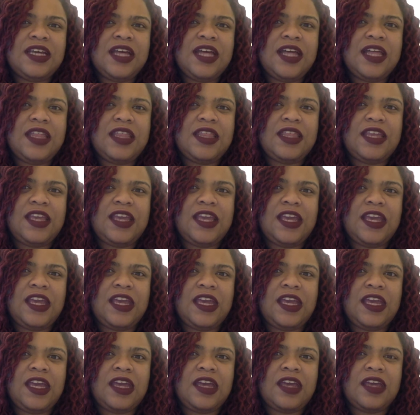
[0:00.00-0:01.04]

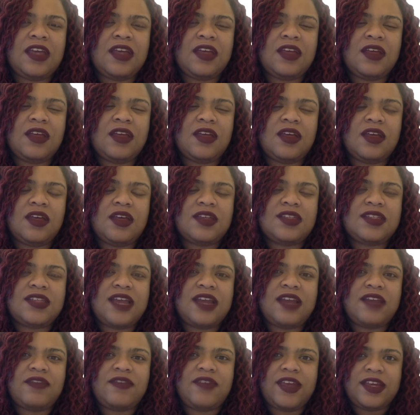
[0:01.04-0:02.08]
the
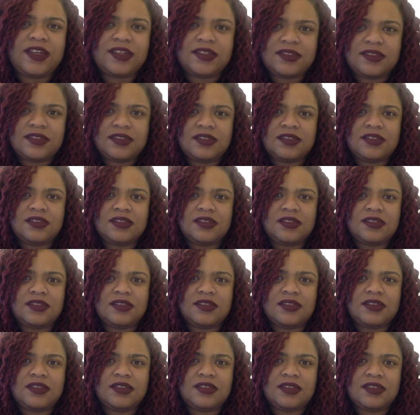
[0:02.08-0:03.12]
side effects
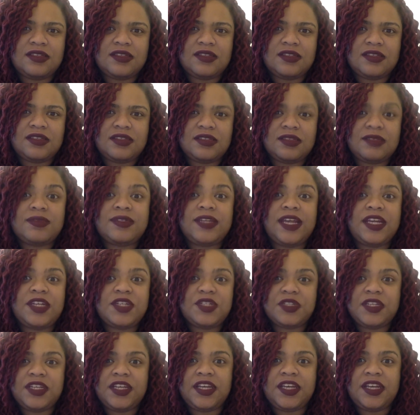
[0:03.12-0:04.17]

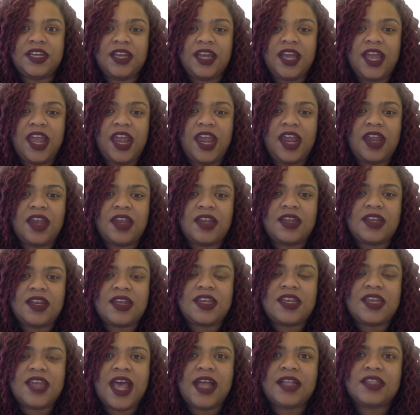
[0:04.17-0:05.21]
substantially, and
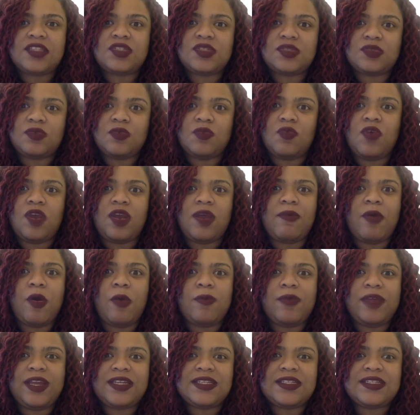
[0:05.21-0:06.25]
that's what I'm
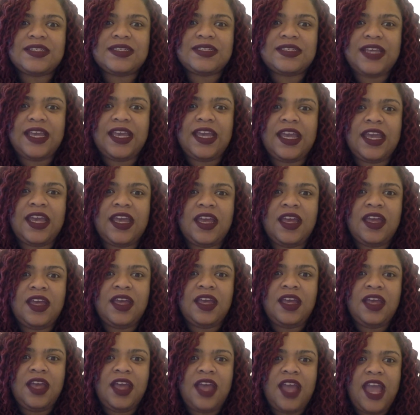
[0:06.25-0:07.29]
hoping to see,
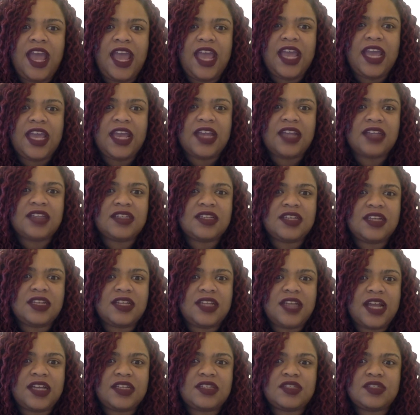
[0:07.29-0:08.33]
and
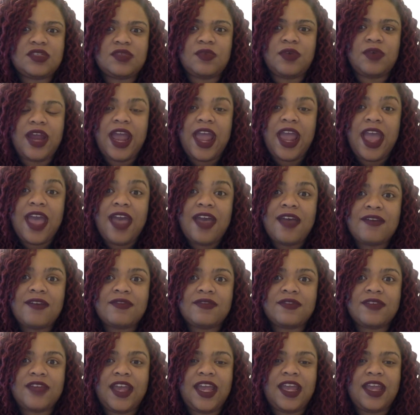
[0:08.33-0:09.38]
that's what I have.
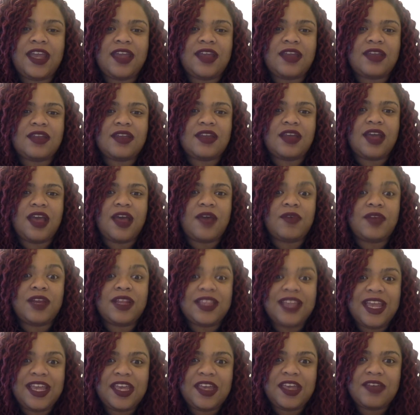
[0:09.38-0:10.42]
And I want to
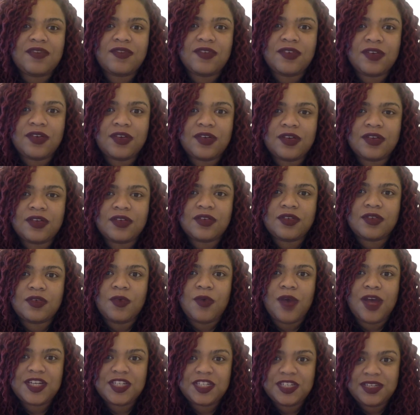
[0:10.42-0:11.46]
thank you for
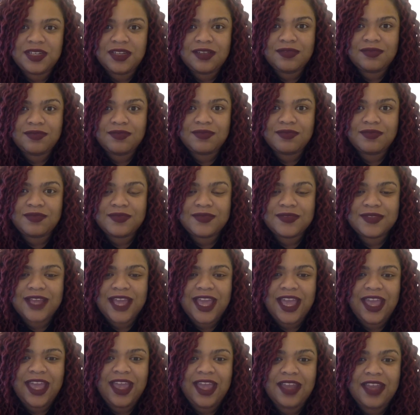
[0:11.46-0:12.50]
watching,
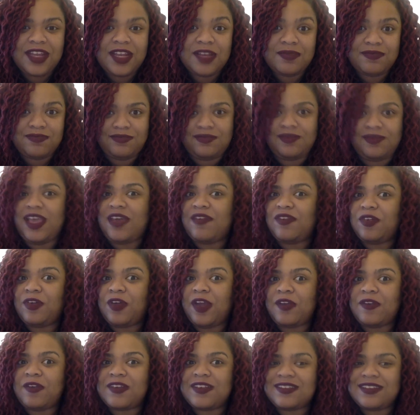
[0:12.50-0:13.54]
and you have a
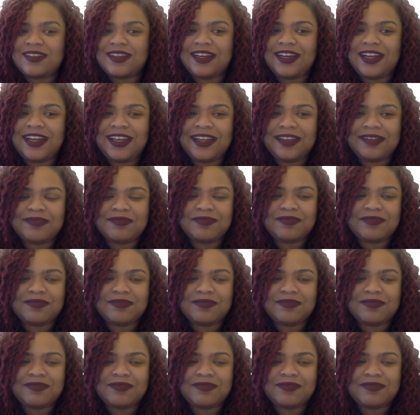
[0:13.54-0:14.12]
great rest of the day.